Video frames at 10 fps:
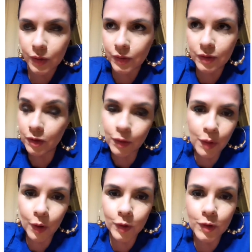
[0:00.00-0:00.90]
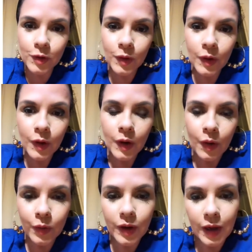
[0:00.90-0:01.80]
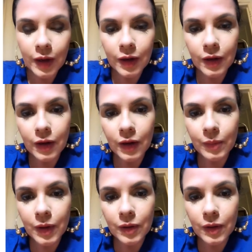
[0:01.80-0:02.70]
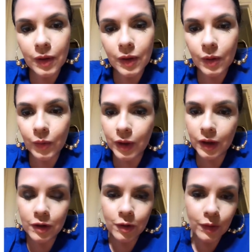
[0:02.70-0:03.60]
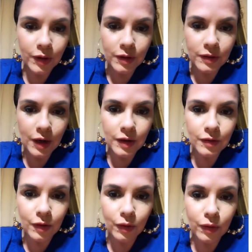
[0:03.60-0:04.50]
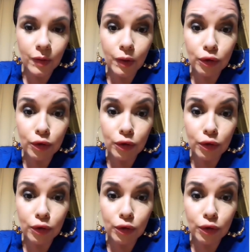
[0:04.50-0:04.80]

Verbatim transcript: these loopholes, okay, um, in related to real estate. So